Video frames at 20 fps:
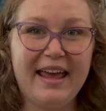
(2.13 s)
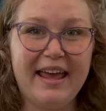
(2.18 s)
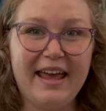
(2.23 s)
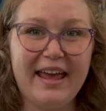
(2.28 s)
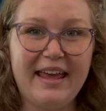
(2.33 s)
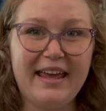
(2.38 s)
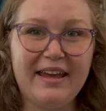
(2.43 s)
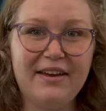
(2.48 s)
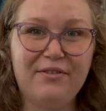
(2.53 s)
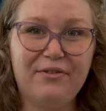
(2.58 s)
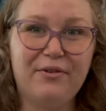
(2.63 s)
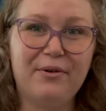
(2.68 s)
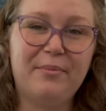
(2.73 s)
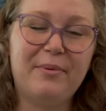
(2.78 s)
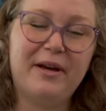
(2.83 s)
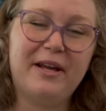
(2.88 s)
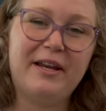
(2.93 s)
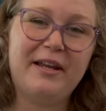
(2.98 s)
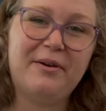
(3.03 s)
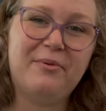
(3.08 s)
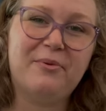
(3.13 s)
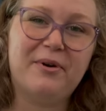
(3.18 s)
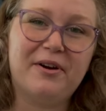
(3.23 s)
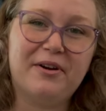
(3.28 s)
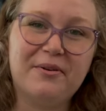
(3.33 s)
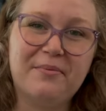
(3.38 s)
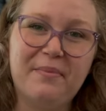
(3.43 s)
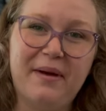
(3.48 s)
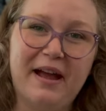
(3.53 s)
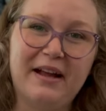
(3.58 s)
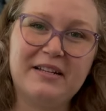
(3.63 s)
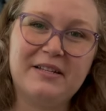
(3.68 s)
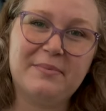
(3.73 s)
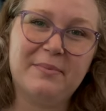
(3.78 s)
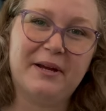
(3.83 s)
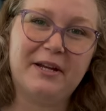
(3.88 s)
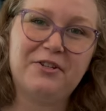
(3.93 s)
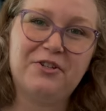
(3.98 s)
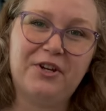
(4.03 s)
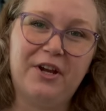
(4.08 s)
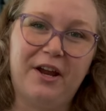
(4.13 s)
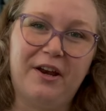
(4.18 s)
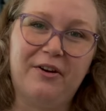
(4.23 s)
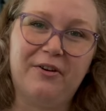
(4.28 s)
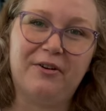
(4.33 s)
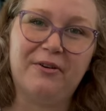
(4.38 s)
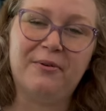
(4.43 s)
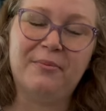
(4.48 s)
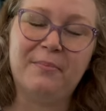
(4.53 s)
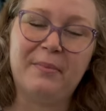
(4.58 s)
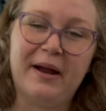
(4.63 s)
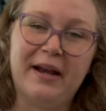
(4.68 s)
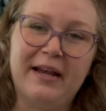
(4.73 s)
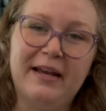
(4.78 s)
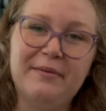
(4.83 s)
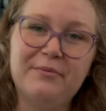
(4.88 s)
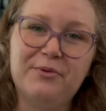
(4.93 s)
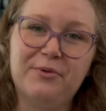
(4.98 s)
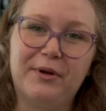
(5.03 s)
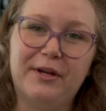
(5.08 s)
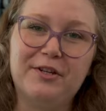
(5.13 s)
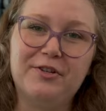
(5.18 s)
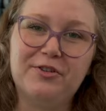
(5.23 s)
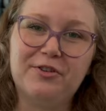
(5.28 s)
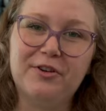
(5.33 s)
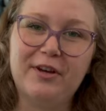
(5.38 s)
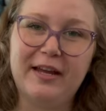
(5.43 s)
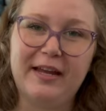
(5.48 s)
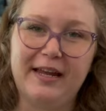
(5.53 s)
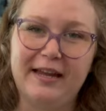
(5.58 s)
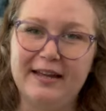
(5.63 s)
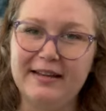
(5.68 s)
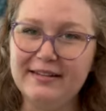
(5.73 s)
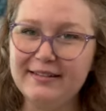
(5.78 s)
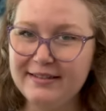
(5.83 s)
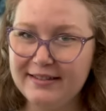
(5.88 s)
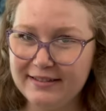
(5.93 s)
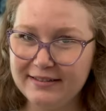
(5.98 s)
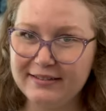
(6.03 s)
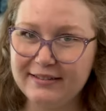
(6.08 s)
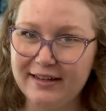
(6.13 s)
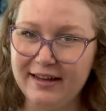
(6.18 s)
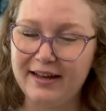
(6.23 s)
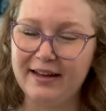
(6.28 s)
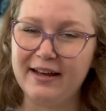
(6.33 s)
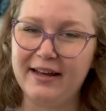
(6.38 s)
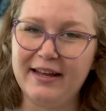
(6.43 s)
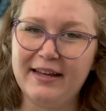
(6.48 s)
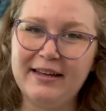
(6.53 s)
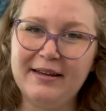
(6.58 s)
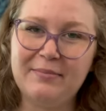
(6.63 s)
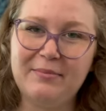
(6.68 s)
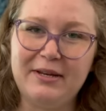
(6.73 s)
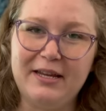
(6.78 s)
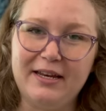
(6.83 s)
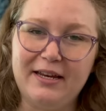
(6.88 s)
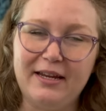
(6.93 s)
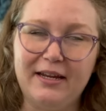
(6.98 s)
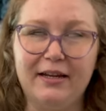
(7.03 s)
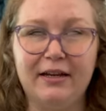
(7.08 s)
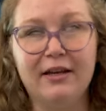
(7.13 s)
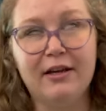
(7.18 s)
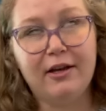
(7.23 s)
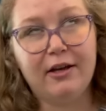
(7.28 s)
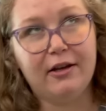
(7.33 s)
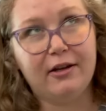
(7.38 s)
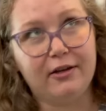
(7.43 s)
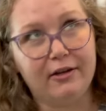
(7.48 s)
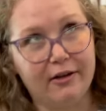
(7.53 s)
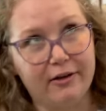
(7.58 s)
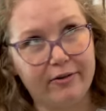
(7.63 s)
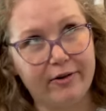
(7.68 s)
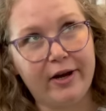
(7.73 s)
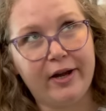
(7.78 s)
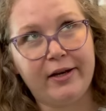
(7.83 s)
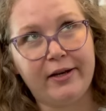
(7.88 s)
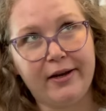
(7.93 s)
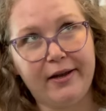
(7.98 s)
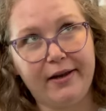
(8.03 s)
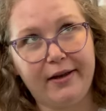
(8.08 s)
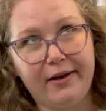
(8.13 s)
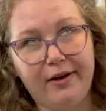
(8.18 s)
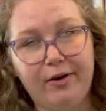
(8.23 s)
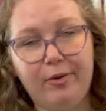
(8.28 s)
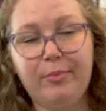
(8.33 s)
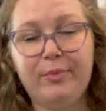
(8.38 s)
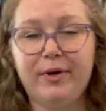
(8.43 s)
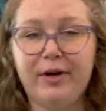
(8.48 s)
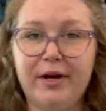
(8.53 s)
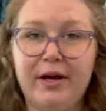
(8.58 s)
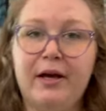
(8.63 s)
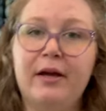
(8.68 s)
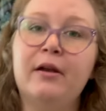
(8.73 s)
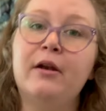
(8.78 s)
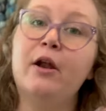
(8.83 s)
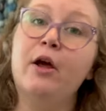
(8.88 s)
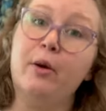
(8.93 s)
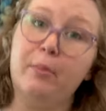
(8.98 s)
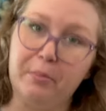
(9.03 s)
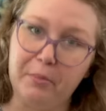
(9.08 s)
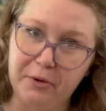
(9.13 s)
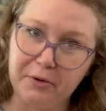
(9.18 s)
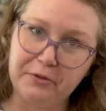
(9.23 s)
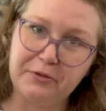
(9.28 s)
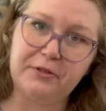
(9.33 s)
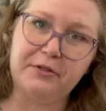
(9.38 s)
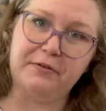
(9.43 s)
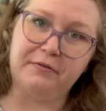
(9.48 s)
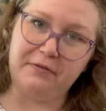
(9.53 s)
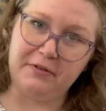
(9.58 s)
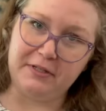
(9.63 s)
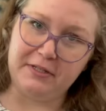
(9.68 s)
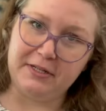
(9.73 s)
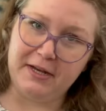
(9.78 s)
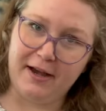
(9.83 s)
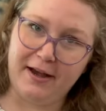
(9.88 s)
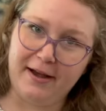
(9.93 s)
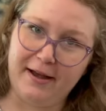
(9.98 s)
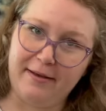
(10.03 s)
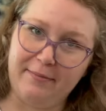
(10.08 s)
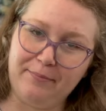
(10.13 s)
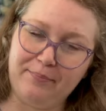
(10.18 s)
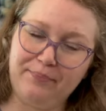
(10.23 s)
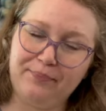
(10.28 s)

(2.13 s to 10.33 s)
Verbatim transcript: Hey everybody, welcome back to my channel. My name's Rachel and I am knitting, not right now, but most of the time.